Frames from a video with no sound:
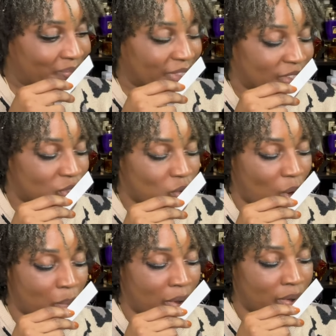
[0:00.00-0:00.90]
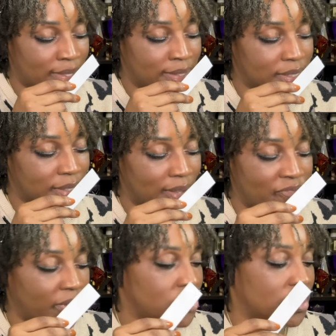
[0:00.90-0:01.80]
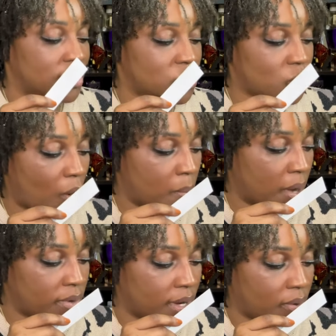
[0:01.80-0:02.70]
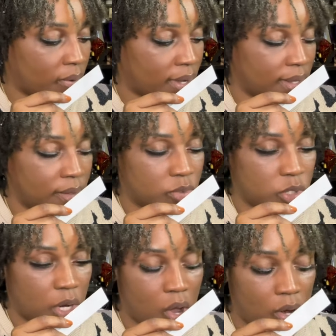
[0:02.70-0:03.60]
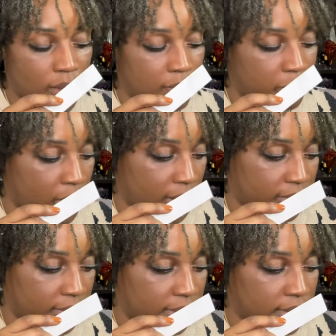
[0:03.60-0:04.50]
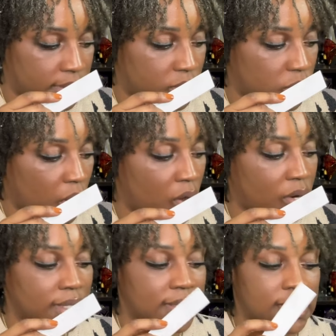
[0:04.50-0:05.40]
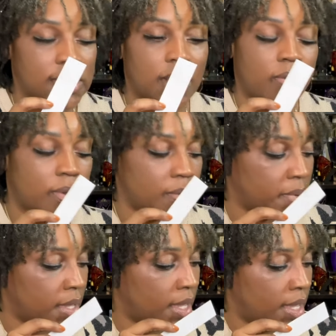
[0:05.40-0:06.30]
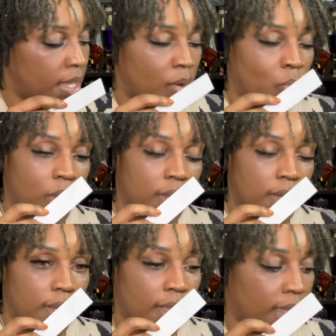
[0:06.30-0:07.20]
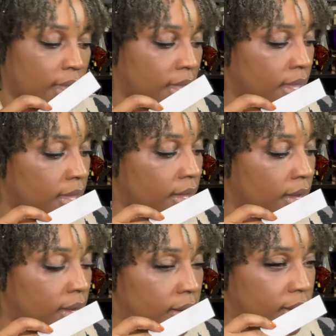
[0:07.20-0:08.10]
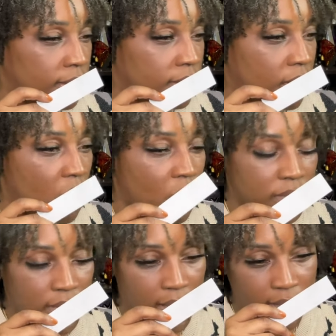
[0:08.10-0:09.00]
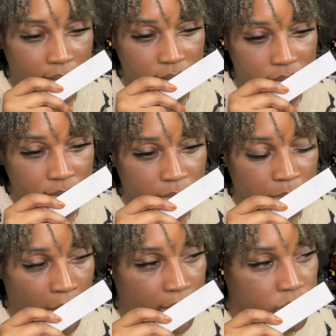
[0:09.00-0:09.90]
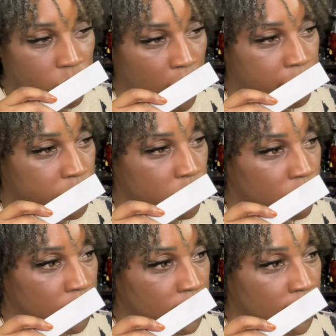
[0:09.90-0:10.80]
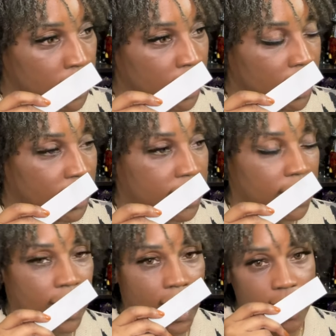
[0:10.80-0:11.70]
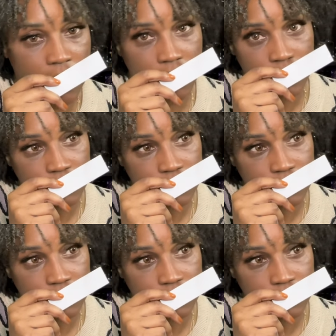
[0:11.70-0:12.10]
Strawberry, just envision. Strawberry cream, chocolate brownies, chocolate syrup with a cognac backdrop to it, and cacao.